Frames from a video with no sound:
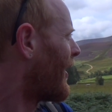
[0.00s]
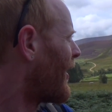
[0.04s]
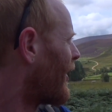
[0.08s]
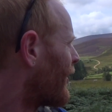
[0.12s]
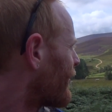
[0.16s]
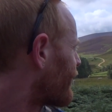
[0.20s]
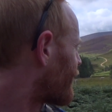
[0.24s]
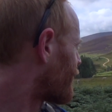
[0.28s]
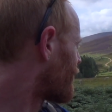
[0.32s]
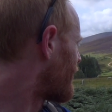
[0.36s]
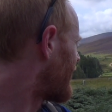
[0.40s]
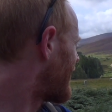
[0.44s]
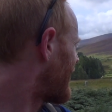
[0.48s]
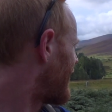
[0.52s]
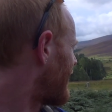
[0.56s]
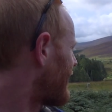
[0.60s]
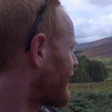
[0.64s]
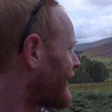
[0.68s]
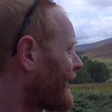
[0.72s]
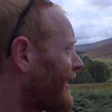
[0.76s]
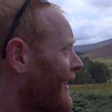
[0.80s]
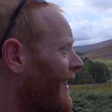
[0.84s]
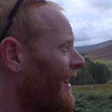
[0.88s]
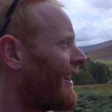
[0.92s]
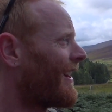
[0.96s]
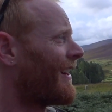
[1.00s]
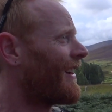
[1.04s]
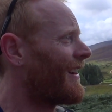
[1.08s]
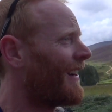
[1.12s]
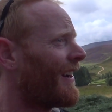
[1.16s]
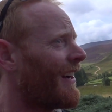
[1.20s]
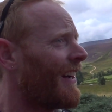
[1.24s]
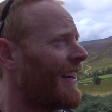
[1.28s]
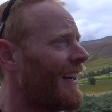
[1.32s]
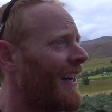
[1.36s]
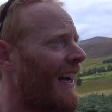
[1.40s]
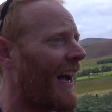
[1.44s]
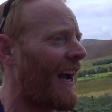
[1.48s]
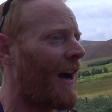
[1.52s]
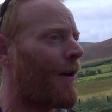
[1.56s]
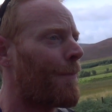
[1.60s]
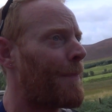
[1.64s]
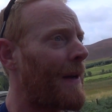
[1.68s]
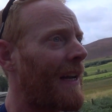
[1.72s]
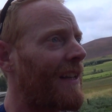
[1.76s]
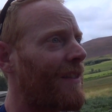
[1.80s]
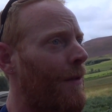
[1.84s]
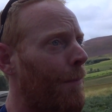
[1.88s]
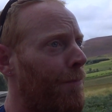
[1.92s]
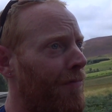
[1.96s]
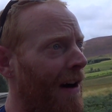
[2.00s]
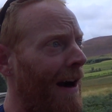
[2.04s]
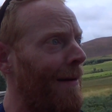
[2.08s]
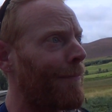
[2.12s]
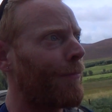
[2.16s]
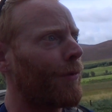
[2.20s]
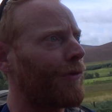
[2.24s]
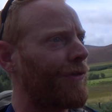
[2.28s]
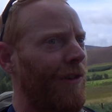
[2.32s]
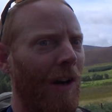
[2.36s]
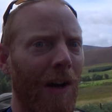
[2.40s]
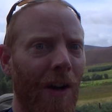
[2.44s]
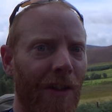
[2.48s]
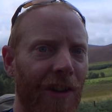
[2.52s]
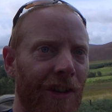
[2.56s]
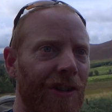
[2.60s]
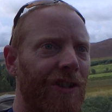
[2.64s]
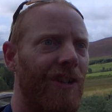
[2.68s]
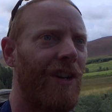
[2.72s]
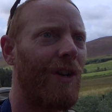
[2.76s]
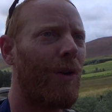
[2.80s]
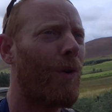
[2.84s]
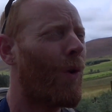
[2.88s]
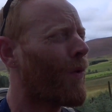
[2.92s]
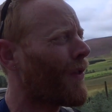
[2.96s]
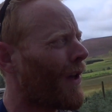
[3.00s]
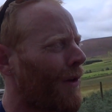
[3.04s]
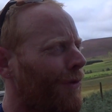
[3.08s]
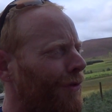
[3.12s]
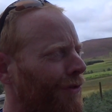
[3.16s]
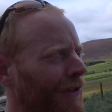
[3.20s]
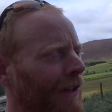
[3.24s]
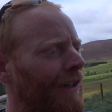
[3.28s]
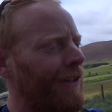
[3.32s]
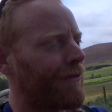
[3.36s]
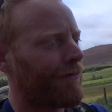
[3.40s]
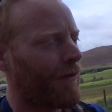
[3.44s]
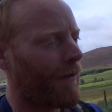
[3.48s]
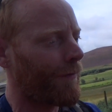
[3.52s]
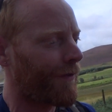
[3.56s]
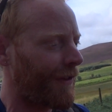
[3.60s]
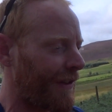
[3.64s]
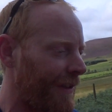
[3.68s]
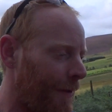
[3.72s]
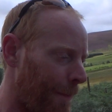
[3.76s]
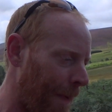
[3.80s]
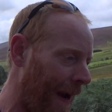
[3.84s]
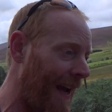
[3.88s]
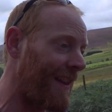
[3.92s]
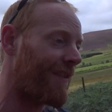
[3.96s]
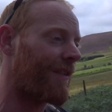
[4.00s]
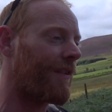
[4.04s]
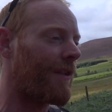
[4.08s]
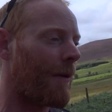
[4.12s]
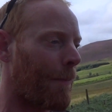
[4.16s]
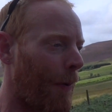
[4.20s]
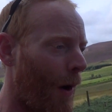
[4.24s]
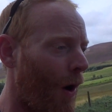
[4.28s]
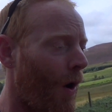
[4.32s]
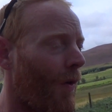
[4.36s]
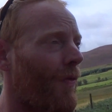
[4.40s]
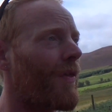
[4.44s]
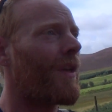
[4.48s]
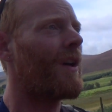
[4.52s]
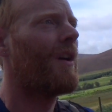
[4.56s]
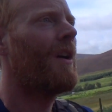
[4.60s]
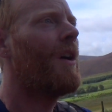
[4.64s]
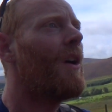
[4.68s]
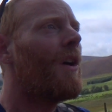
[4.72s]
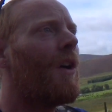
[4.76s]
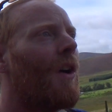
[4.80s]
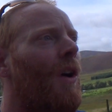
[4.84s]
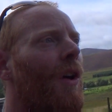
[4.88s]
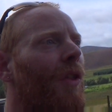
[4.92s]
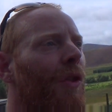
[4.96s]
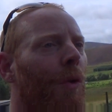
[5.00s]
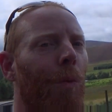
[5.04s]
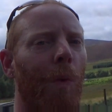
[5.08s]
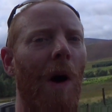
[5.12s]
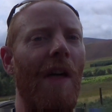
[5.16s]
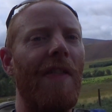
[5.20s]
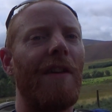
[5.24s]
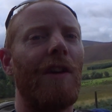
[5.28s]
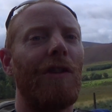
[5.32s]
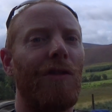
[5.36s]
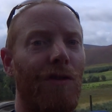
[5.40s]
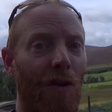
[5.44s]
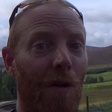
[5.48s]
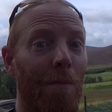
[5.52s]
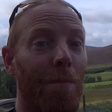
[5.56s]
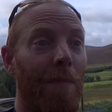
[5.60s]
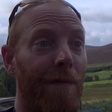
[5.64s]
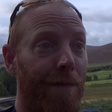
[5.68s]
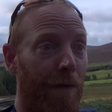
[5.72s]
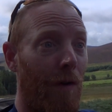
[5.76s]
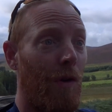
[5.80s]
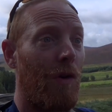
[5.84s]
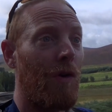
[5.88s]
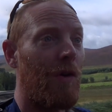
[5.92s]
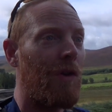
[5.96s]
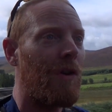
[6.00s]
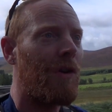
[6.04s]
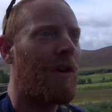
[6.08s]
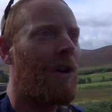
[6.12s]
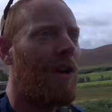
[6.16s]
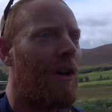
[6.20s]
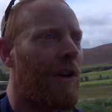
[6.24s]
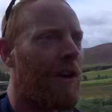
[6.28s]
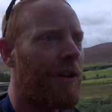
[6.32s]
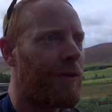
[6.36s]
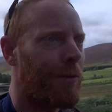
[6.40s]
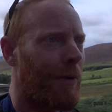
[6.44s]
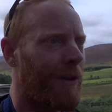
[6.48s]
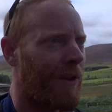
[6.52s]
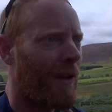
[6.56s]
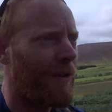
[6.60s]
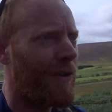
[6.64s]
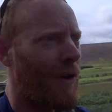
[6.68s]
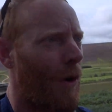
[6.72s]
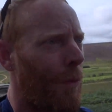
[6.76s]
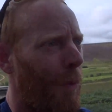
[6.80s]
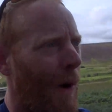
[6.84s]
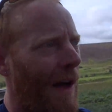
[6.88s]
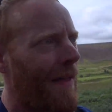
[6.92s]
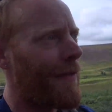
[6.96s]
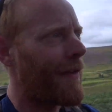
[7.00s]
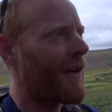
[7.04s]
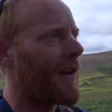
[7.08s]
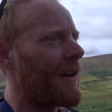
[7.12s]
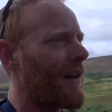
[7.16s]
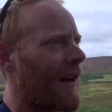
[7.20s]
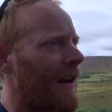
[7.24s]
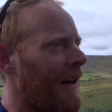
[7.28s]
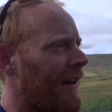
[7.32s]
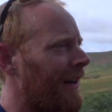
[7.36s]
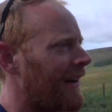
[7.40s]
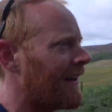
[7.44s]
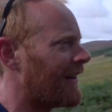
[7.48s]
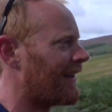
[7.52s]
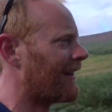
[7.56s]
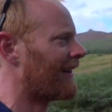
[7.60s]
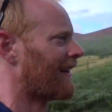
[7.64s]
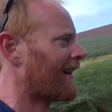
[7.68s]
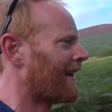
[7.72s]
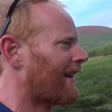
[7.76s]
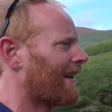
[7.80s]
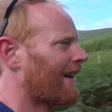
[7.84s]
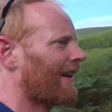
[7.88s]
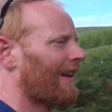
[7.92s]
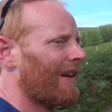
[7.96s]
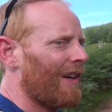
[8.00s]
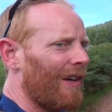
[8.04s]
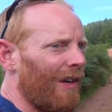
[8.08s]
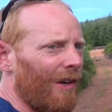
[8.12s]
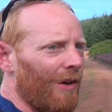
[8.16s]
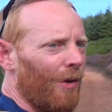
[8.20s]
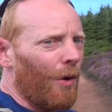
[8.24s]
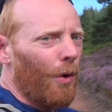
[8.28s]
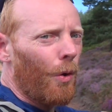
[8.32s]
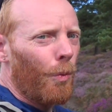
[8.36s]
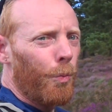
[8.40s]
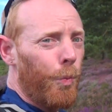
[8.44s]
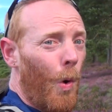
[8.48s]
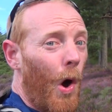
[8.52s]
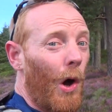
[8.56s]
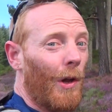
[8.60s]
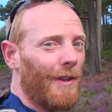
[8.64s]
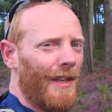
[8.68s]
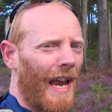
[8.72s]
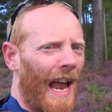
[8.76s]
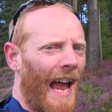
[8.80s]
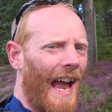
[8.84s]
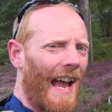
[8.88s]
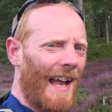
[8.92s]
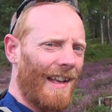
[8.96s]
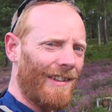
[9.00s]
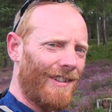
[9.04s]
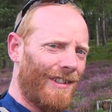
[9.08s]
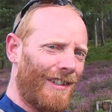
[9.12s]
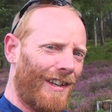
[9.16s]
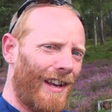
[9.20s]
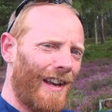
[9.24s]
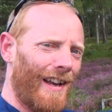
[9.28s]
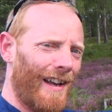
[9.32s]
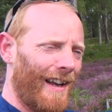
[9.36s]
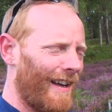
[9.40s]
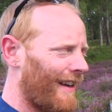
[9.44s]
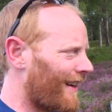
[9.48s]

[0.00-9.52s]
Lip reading: on trees, how big the brambles are this year, all those things are obviously dependent upon the weather that's gone before. So I don't know whether or what has